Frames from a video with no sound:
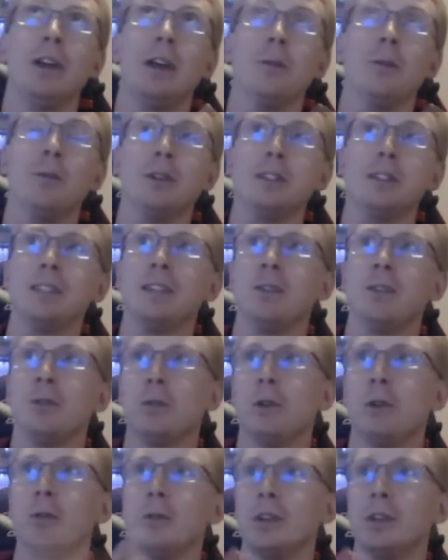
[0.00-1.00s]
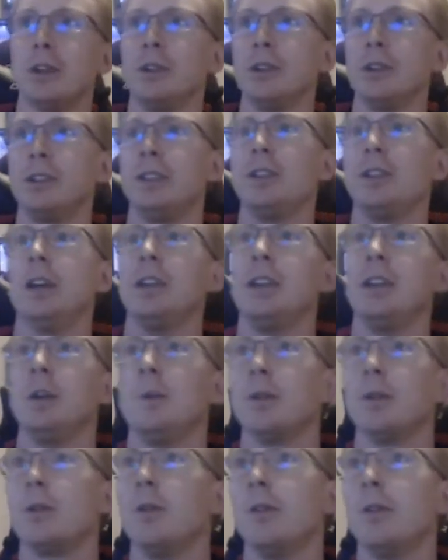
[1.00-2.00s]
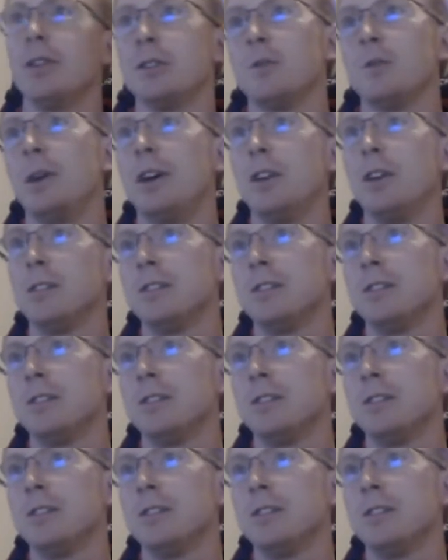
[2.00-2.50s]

and one single quote would go to a double quote as well.